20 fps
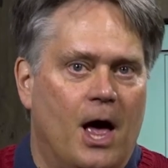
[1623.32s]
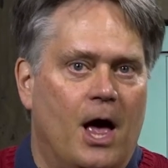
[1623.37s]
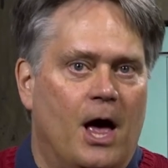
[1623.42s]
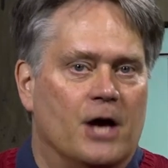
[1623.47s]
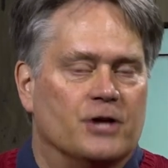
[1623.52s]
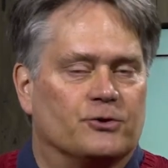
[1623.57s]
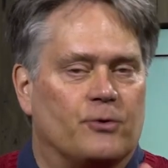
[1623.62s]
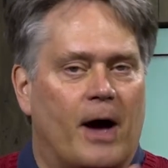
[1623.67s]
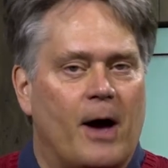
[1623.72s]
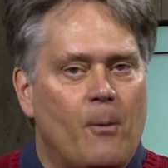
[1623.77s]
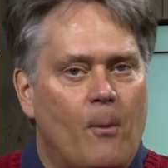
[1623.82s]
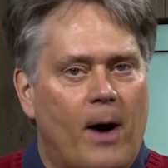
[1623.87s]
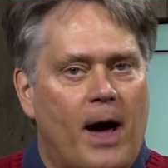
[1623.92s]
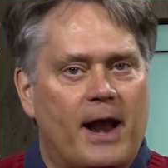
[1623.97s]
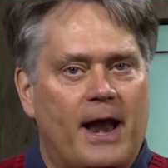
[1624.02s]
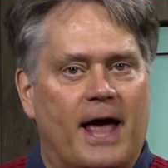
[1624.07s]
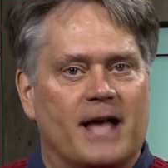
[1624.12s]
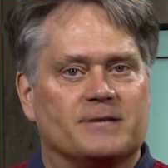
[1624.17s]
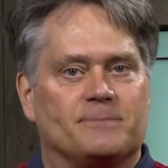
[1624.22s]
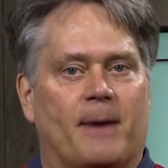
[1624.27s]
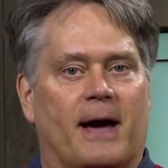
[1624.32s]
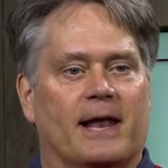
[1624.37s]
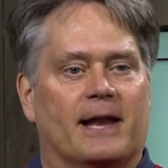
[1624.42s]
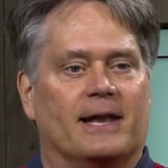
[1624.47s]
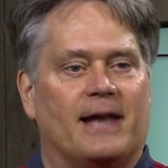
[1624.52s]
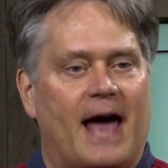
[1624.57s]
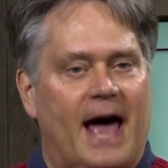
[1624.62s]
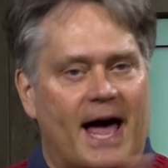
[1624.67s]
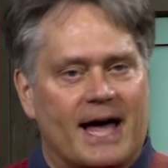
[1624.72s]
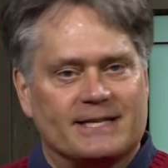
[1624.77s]
So I want, as my
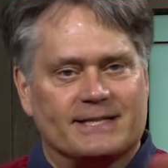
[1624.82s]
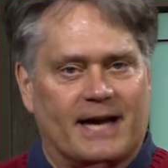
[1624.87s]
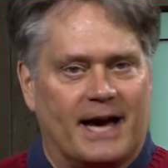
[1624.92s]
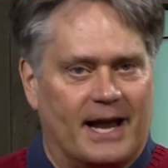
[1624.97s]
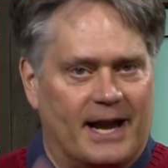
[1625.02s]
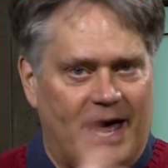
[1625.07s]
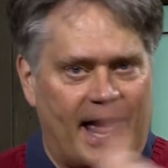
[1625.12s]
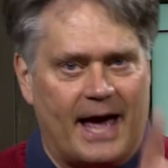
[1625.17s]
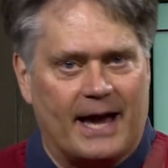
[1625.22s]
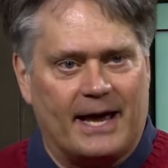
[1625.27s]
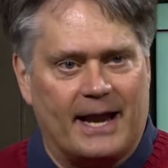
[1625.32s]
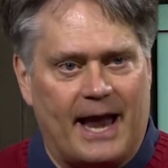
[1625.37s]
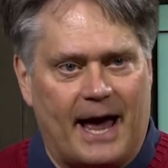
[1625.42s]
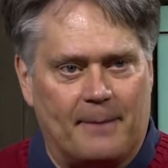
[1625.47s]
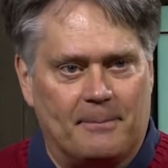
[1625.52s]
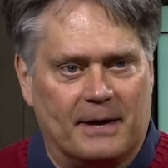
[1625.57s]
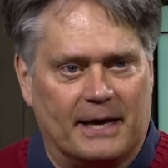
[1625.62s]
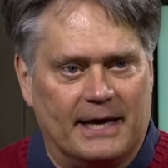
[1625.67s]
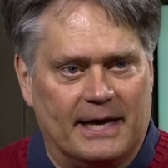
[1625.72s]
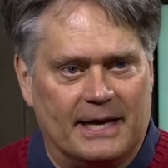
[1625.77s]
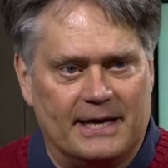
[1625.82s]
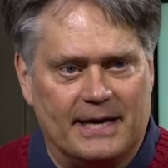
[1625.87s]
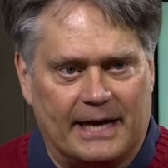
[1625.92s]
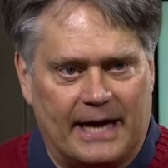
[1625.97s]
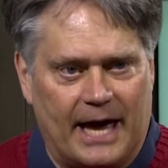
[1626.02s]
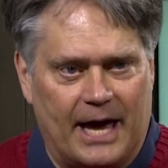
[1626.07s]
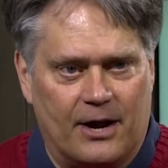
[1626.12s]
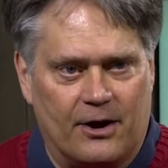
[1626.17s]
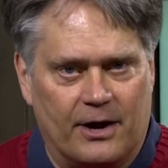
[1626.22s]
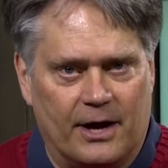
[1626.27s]
last kind of economic
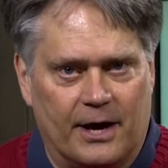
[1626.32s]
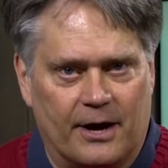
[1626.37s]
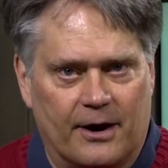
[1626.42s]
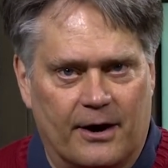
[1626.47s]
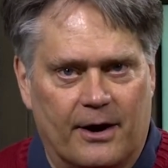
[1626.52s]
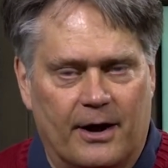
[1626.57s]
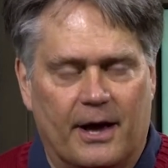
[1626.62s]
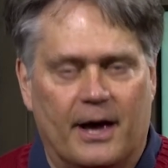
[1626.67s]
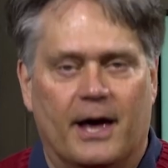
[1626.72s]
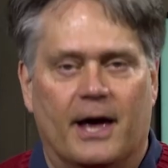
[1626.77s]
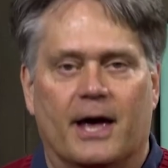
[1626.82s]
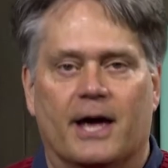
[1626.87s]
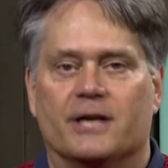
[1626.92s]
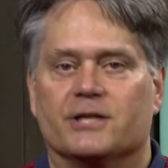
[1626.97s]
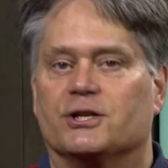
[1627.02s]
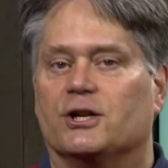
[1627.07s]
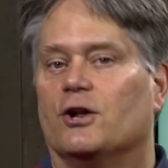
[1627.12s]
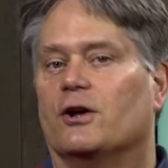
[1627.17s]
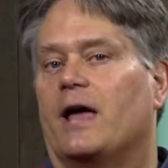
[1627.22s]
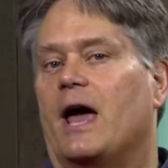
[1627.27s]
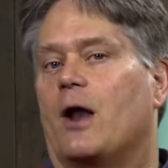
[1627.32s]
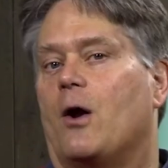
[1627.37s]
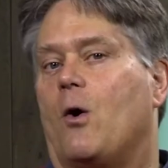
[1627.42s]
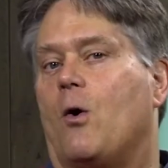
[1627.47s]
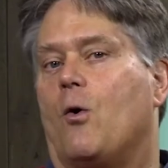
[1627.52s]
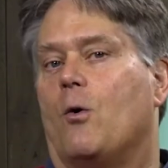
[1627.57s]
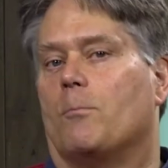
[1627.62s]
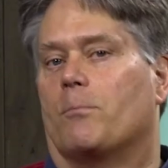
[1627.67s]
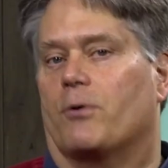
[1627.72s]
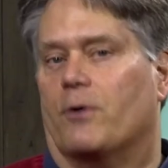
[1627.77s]
indicator here, is look at
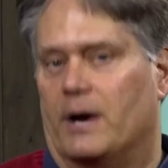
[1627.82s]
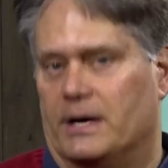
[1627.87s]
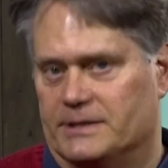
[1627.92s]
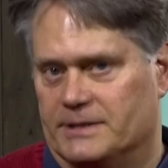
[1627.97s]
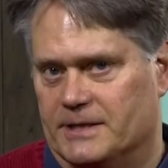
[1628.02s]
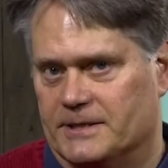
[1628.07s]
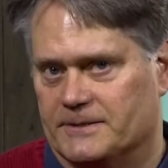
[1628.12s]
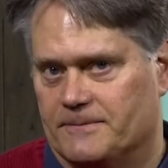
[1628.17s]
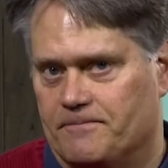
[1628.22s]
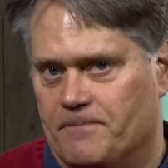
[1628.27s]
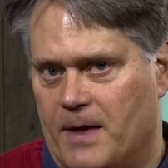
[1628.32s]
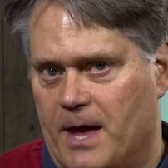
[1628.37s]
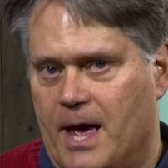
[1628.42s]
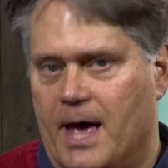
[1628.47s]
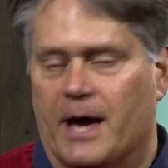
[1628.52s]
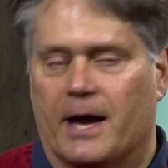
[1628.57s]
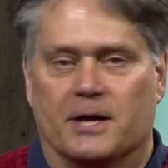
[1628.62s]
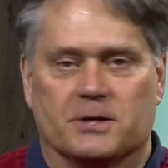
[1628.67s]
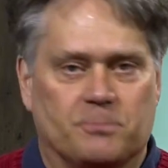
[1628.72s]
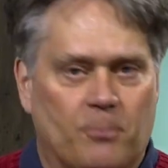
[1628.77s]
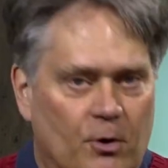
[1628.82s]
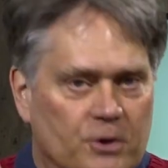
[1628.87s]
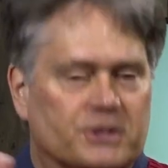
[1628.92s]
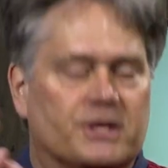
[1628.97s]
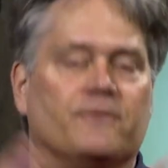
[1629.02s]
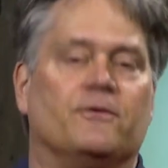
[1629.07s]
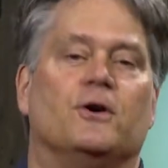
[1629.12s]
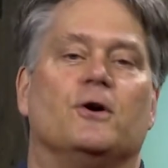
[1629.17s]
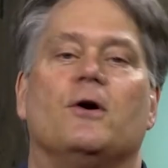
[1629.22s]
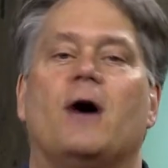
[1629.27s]
home prices. Because most
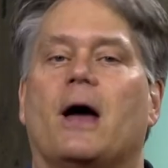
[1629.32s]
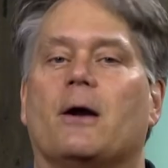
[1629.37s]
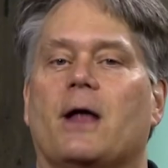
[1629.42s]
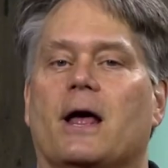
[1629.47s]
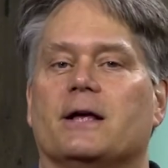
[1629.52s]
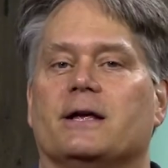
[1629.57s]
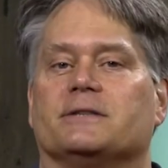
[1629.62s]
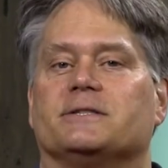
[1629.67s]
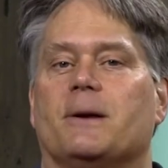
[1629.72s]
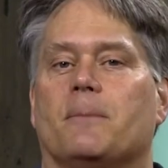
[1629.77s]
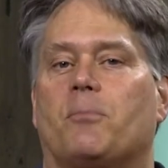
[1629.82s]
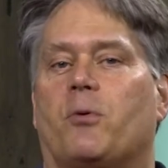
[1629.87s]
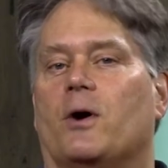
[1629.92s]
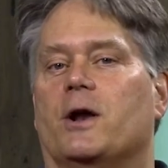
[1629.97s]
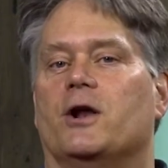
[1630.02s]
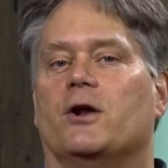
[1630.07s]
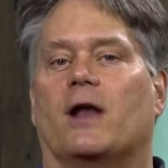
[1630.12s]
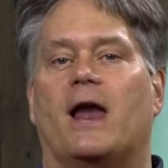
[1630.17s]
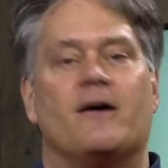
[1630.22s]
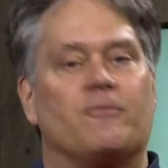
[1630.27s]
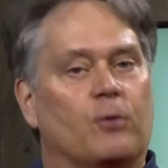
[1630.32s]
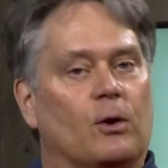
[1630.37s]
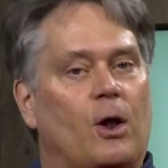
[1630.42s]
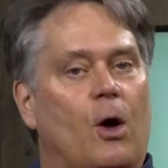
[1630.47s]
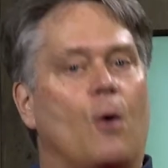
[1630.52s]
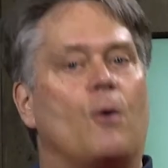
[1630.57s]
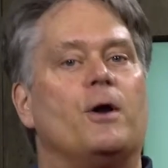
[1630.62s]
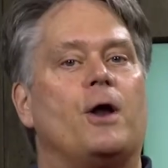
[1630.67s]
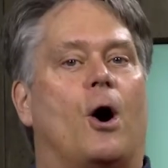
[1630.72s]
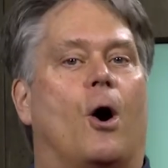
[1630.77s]
of you at some point in your life will
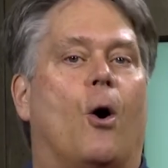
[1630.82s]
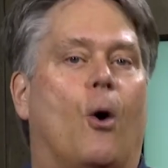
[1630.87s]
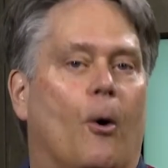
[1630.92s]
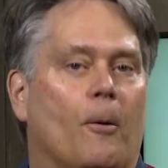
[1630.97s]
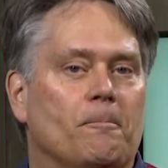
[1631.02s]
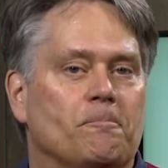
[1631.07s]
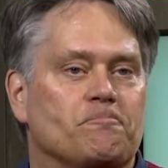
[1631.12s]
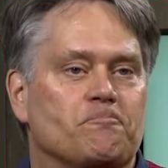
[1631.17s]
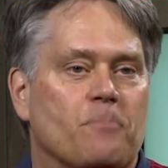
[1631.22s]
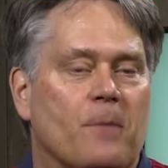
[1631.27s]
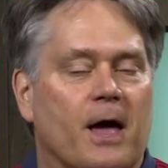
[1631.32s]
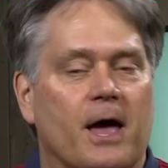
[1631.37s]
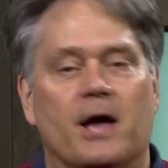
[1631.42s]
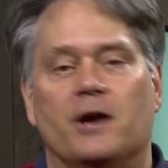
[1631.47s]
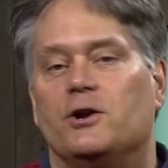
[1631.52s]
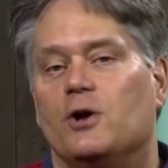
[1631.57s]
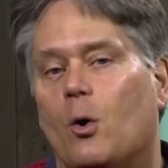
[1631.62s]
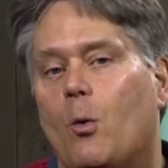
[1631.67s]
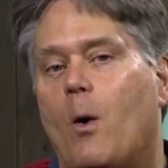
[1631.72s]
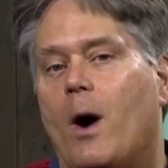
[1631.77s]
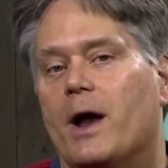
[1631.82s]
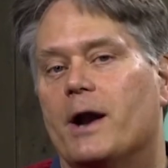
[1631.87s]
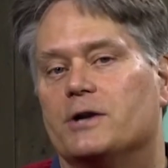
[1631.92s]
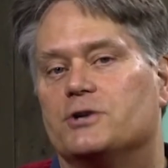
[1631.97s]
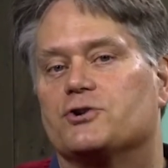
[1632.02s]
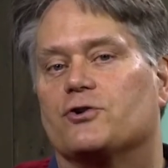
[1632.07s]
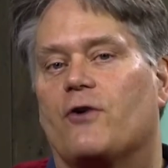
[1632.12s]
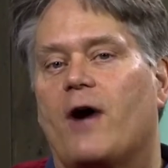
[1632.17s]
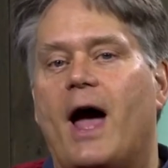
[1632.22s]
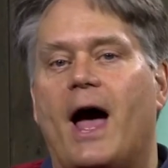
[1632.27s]
own a home, and you'll want to
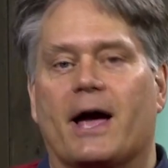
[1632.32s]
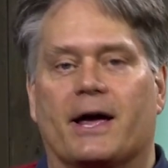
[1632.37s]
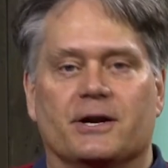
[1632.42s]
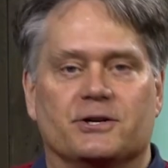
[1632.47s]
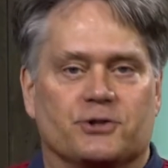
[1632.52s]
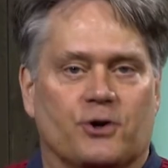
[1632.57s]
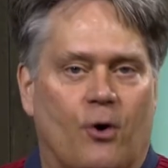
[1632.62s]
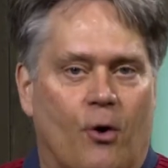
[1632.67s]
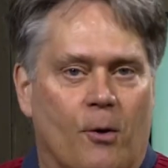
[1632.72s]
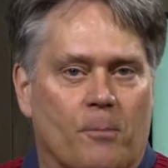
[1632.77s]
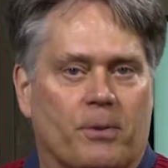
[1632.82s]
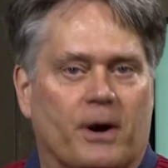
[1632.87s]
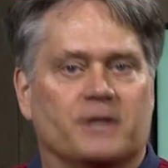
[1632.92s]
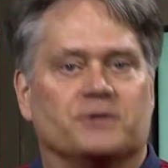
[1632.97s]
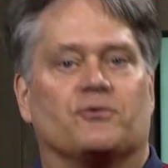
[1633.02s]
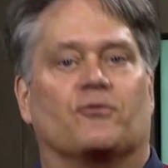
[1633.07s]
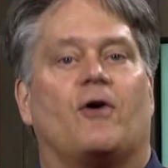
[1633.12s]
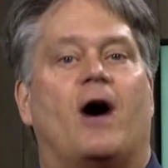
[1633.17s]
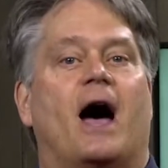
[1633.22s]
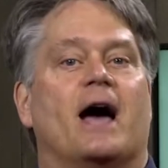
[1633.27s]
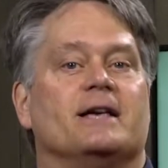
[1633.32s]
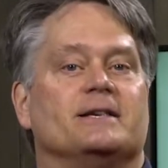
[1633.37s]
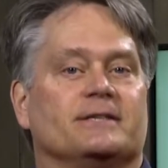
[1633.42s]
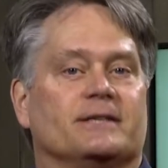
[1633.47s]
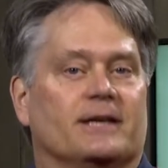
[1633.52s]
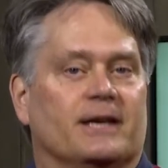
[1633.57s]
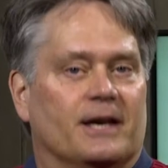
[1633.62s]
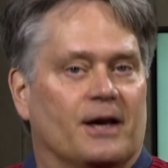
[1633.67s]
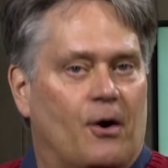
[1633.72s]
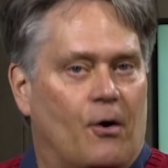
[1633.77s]
track, is your home price
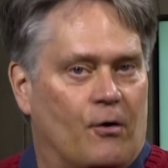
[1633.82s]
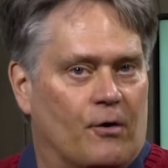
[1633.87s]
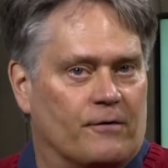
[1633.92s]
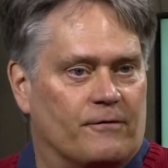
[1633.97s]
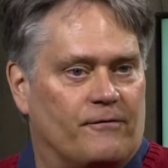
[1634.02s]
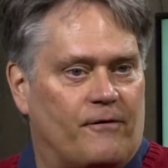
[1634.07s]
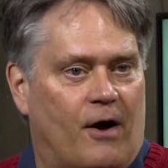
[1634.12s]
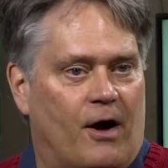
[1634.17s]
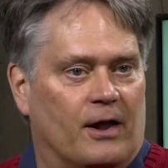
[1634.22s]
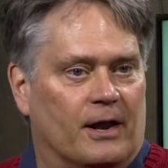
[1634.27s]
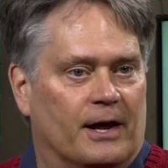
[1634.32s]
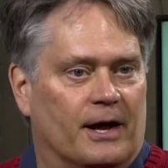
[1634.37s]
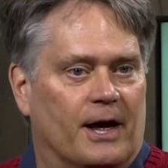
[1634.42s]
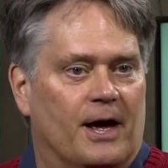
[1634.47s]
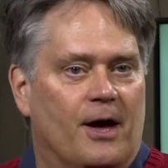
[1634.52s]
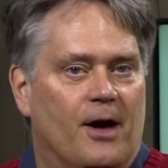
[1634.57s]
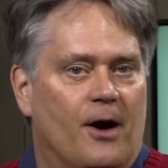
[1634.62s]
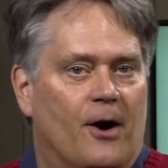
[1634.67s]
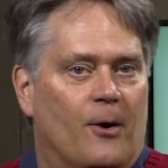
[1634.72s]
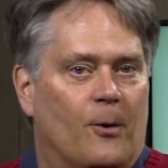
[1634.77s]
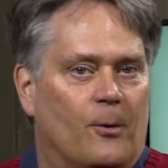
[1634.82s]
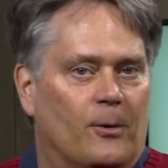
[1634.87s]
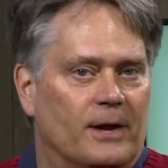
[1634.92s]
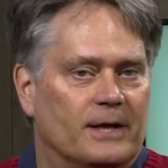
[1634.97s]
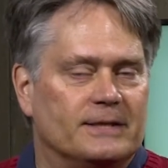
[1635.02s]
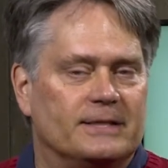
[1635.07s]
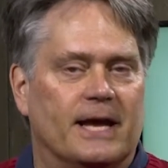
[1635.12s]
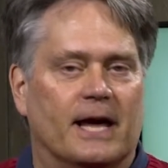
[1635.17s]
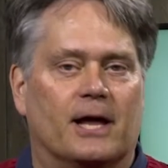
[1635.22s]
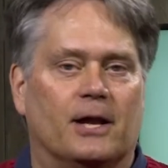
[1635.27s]
rising or falling? Well,
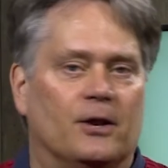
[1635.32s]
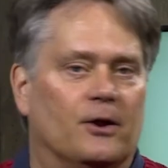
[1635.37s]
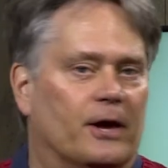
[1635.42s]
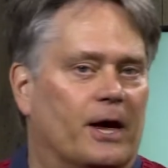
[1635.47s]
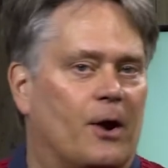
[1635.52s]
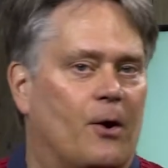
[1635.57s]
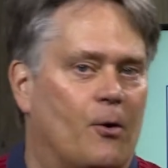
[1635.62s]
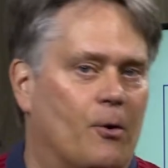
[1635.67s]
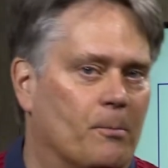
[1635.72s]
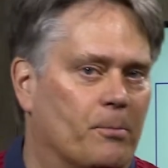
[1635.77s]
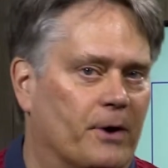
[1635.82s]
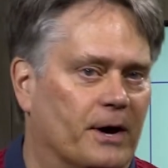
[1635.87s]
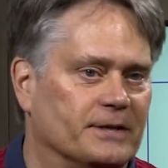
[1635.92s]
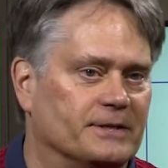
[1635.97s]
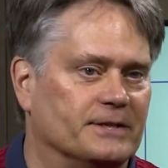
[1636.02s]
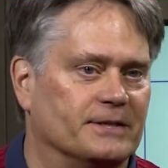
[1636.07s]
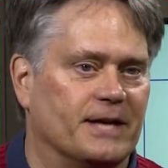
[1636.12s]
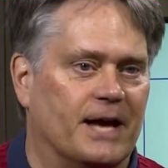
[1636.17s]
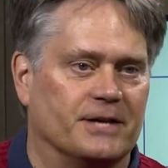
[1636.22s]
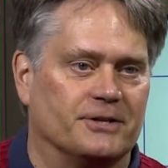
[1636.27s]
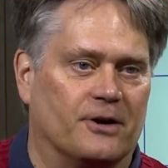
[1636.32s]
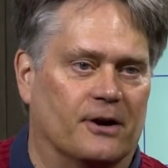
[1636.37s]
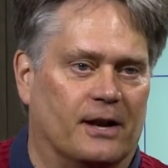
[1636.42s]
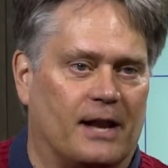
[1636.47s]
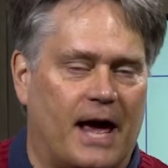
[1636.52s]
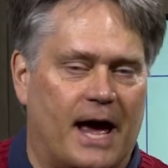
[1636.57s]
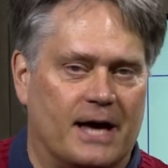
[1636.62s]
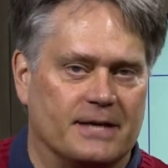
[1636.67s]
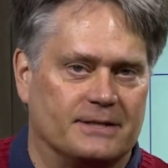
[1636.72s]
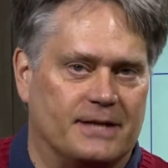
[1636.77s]
let's take a look at home prices as our
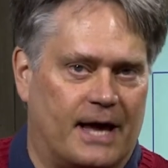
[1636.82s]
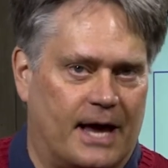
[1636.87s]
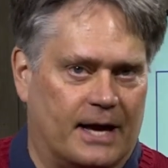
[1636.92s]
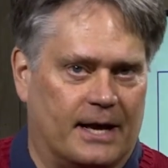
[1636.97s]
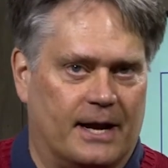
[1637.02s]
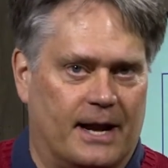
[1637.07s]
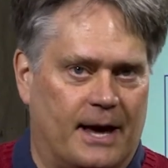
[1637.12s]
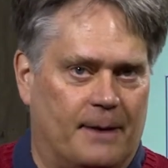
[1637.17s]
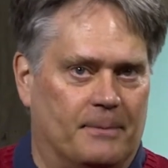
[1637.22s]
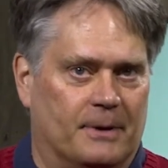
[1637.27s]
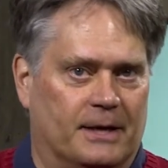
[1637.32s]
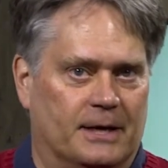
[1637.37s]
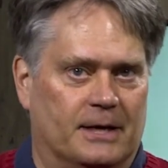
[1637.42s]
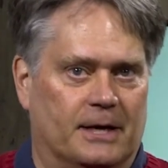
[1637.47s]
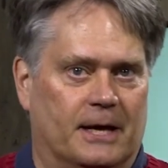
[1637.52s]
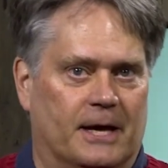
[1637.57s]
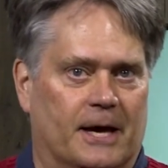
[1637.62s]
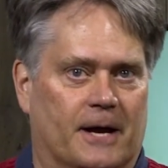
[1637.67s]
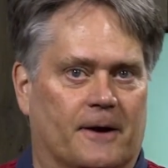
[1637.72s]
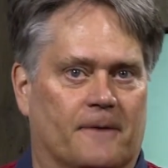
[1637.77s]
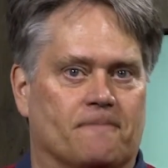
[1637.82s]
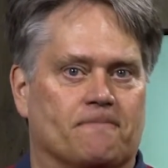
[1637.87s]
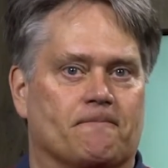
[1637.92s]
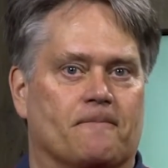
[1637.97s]
last economic indicator.